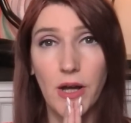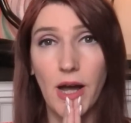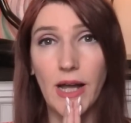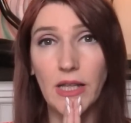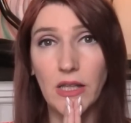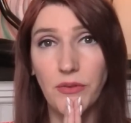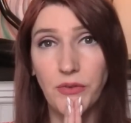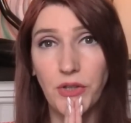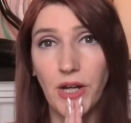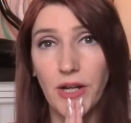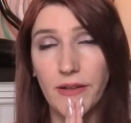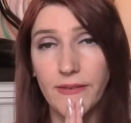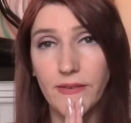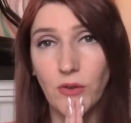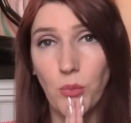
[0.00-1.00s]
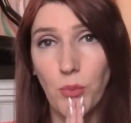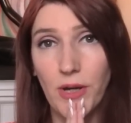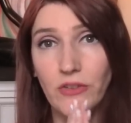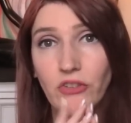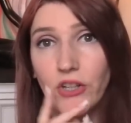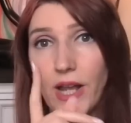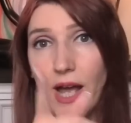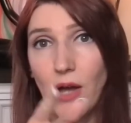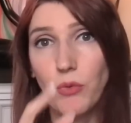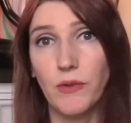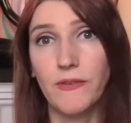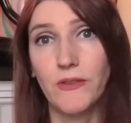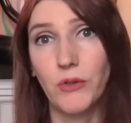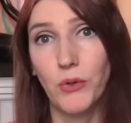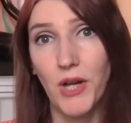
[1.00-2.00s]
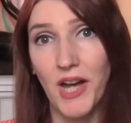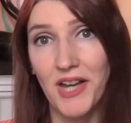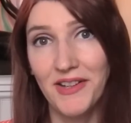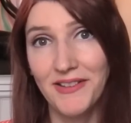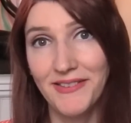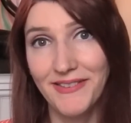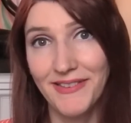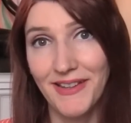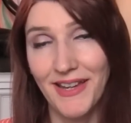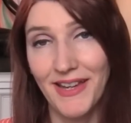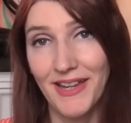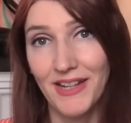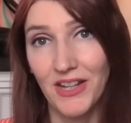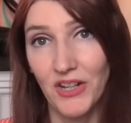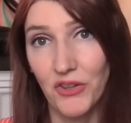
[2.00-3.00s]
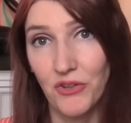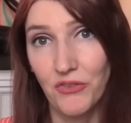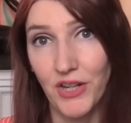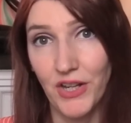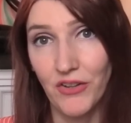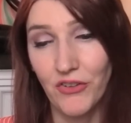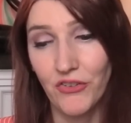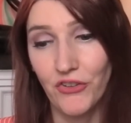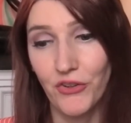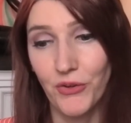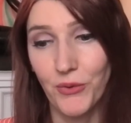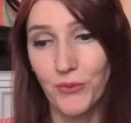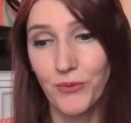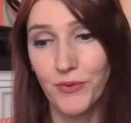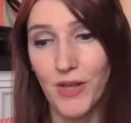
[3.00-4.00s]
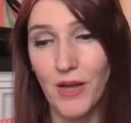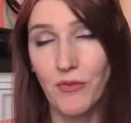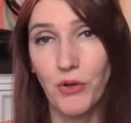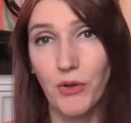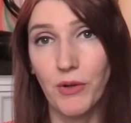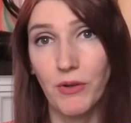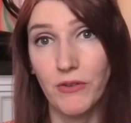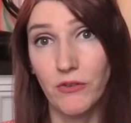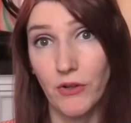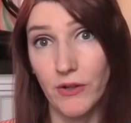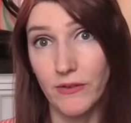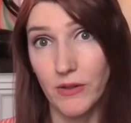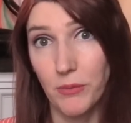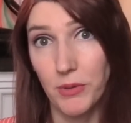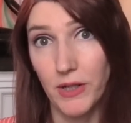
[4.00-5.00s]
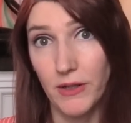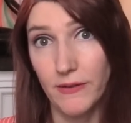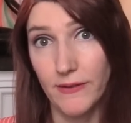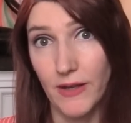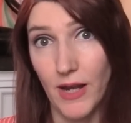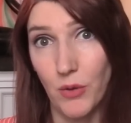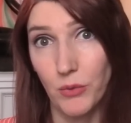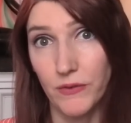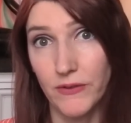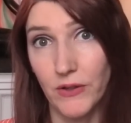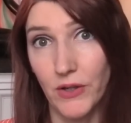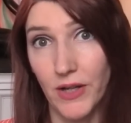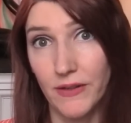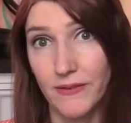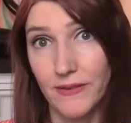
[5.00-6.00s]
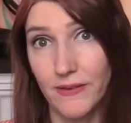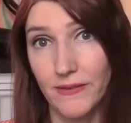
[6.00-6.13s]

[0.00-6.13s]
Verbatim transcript: I love you guys so much, and I will see you guys in another day or two. Have a great rest of your next couple days, and I will see you guys